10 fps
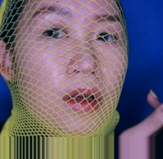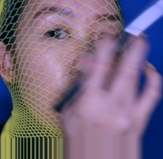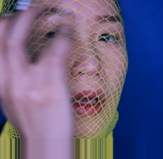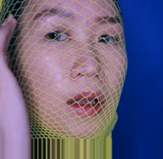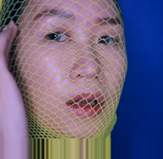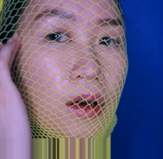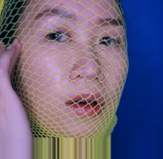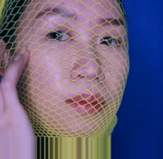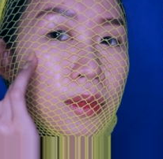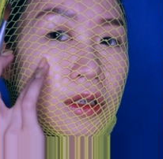and
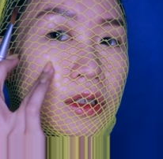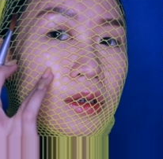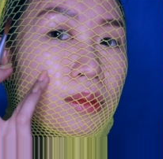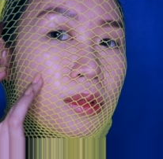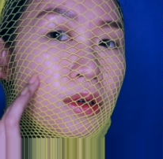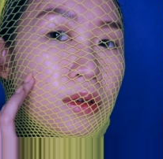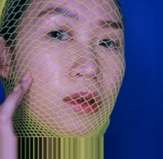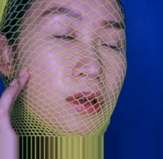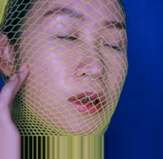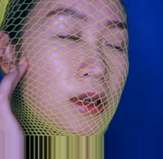on my
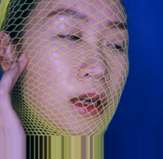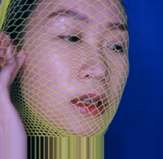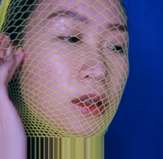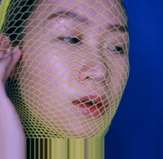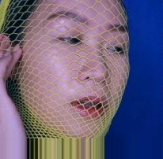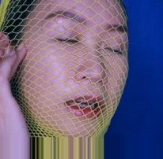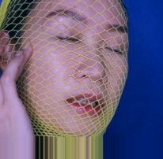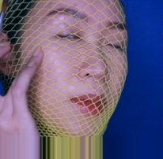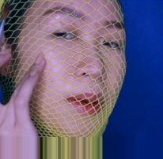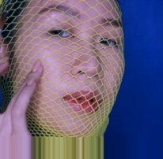cheekbone as though like
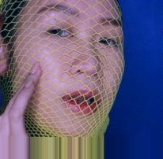it's my